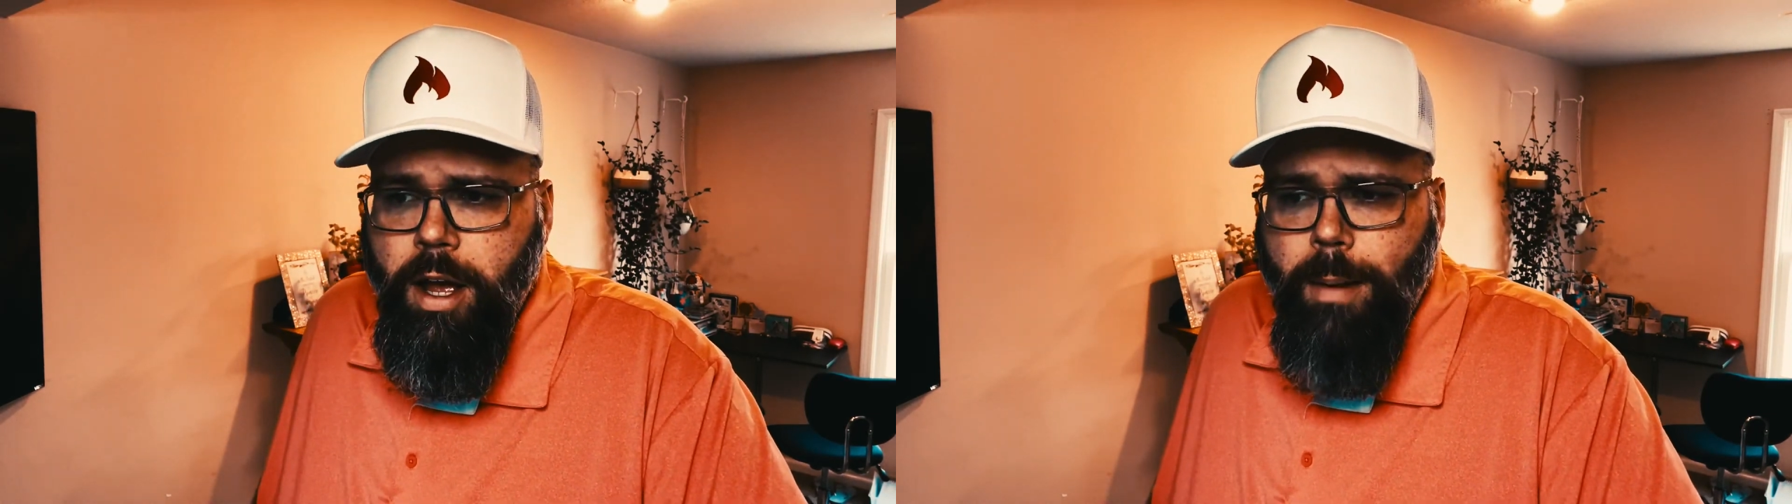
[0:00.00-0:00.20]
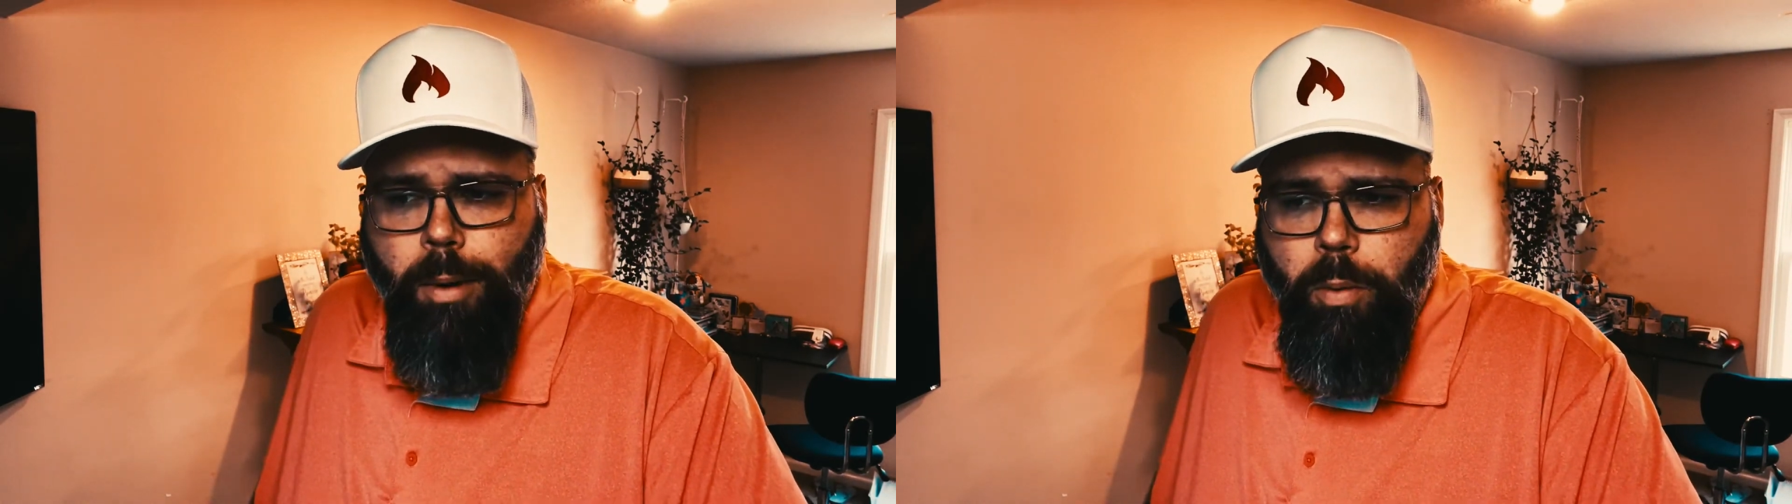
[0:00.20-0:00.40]

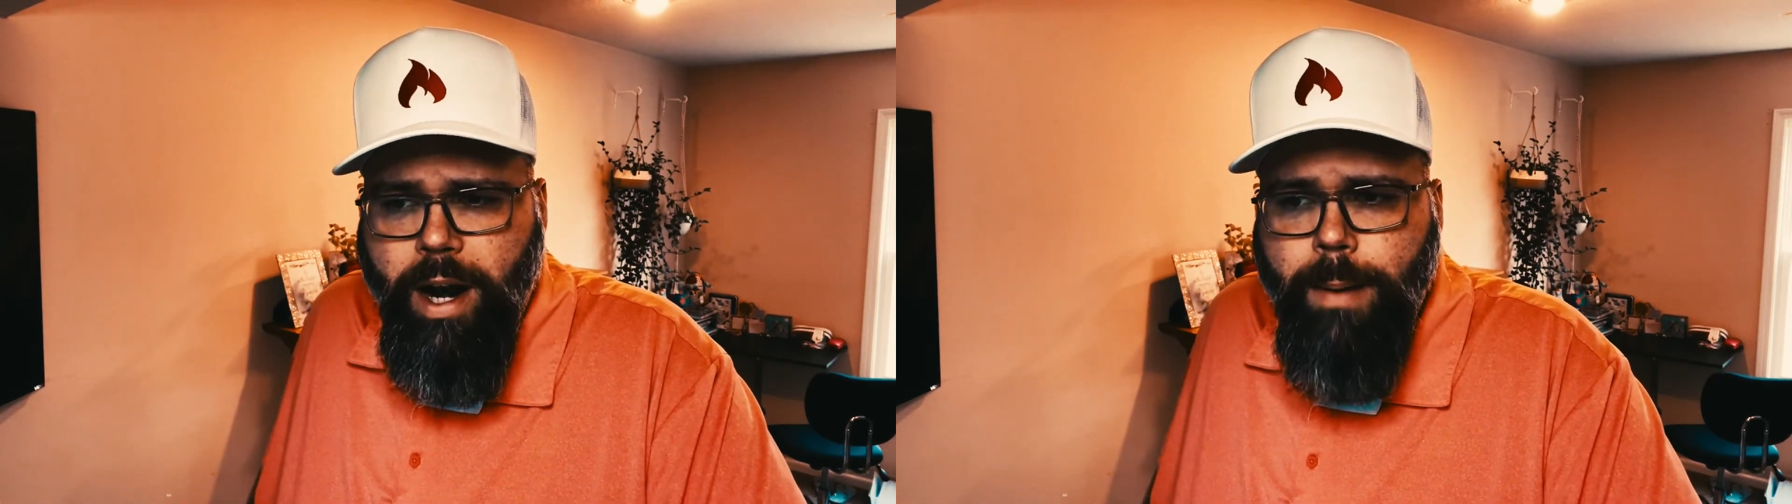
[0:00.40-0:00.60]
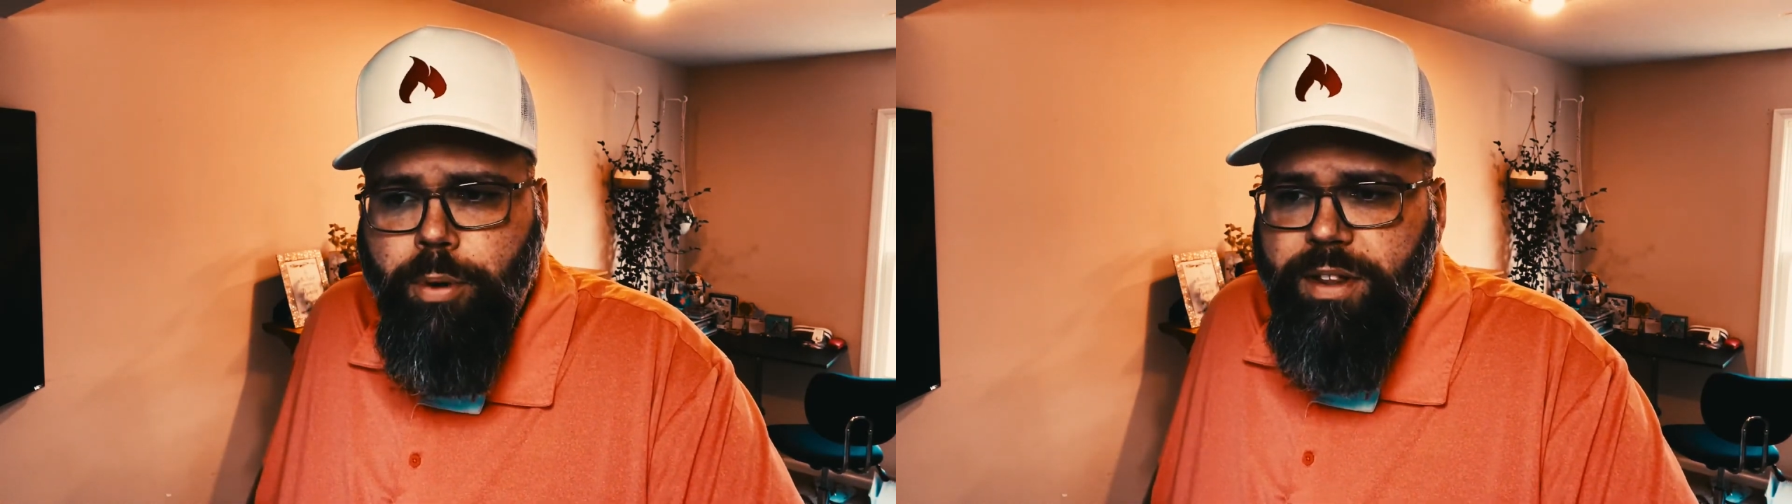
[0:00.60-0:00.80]
But when
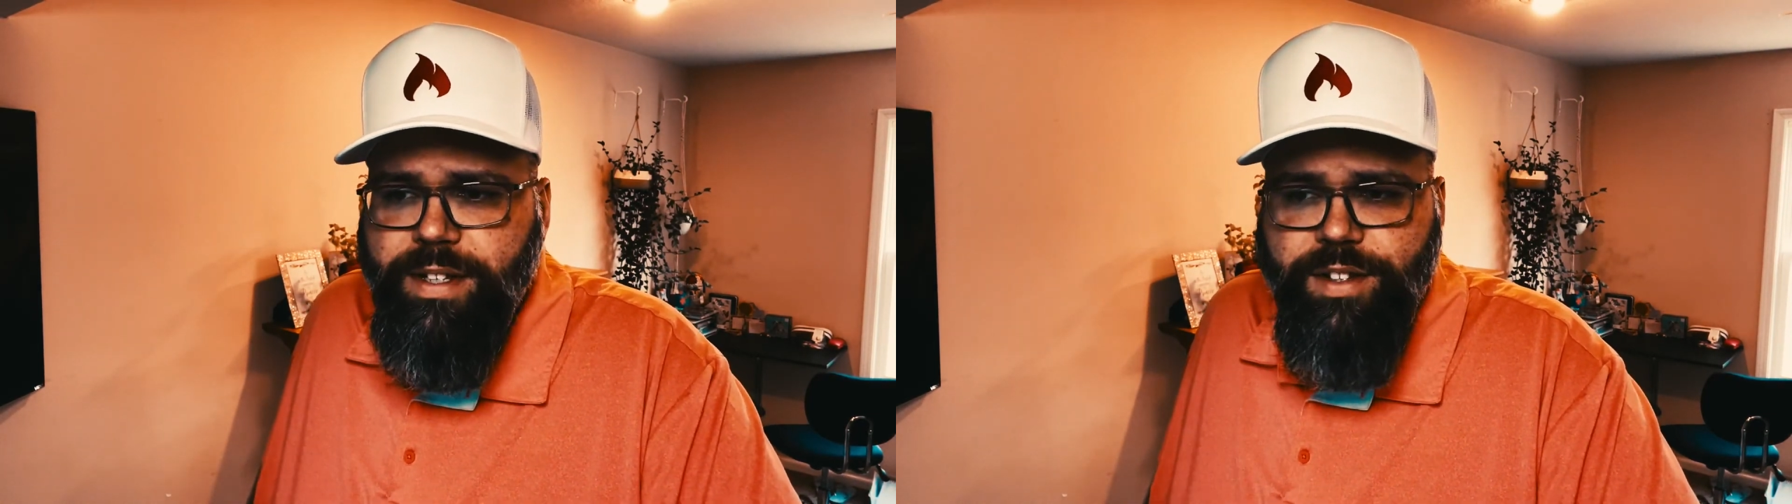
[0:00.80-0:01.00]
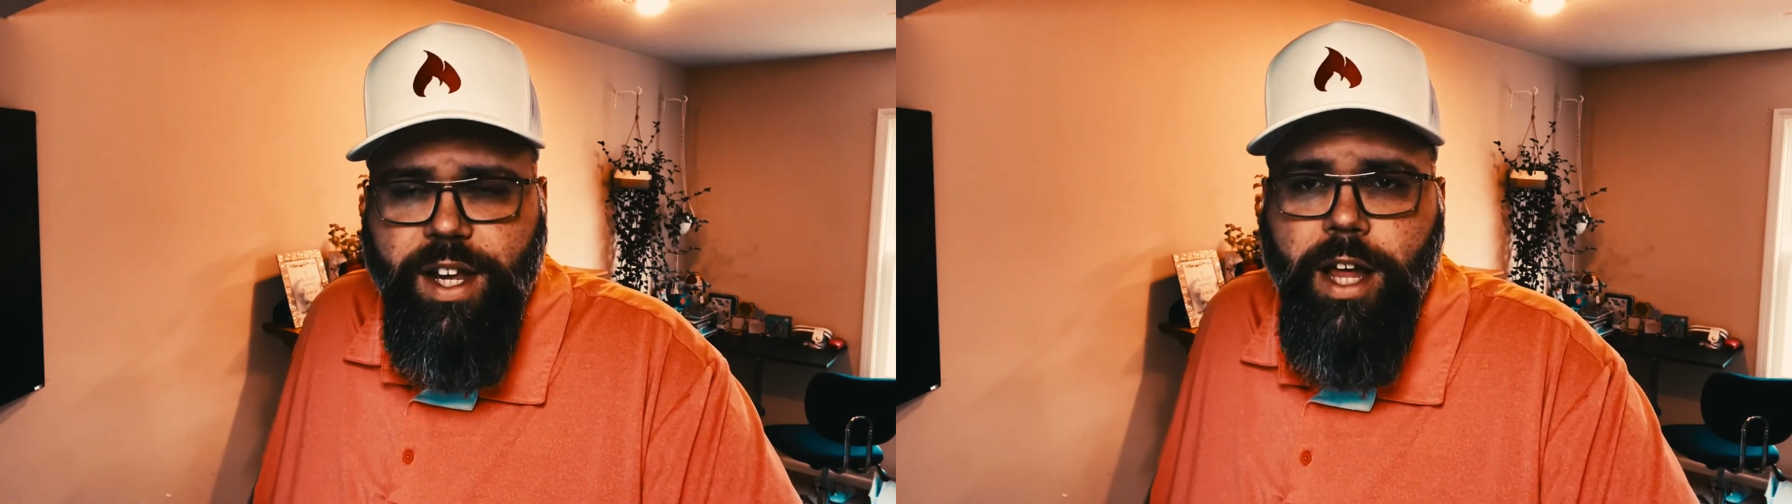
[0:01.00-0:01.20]
I put
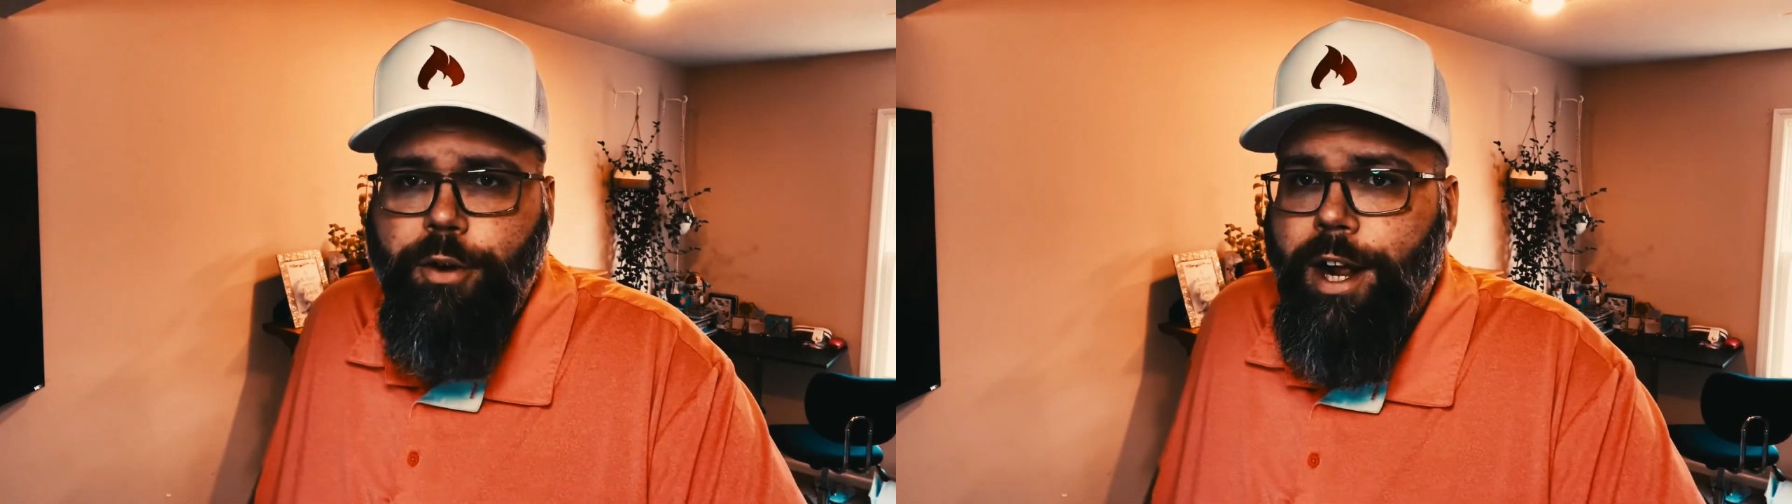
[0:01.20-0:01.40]
these together,